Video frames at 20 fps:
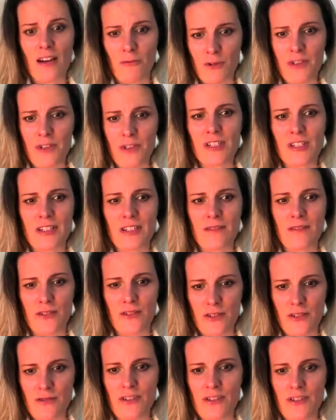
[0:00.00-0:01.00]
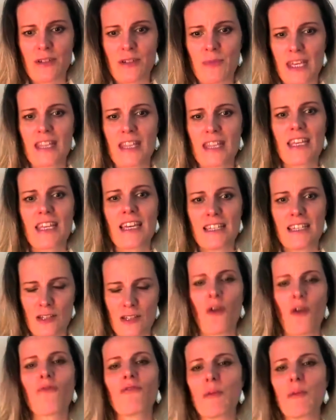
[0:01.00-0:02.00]
I wanted to do something that is
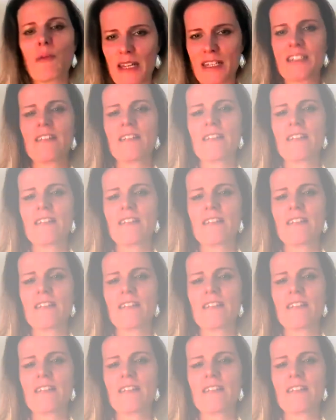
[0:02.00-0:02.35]
not repetitive